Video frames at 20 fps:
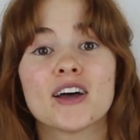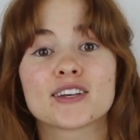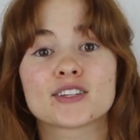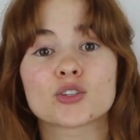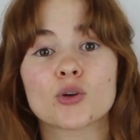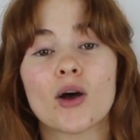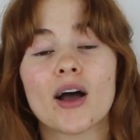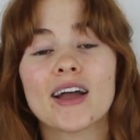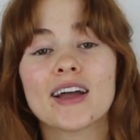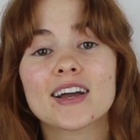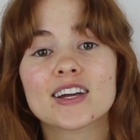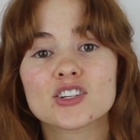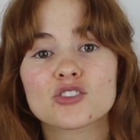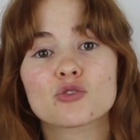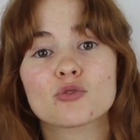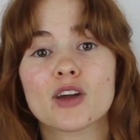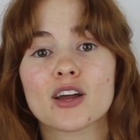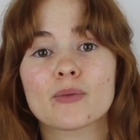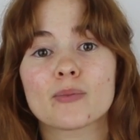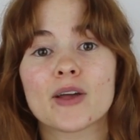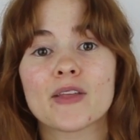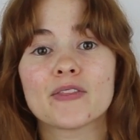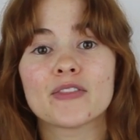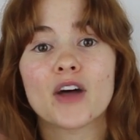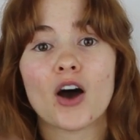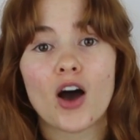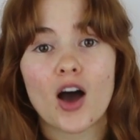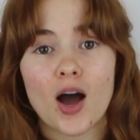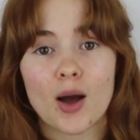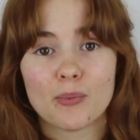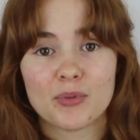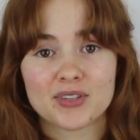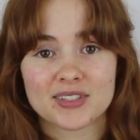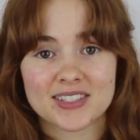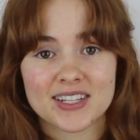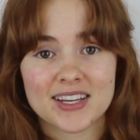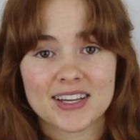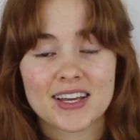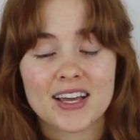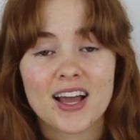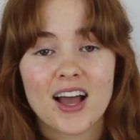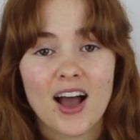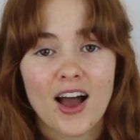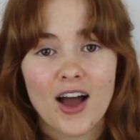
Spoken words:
So I actually recommend the opposite.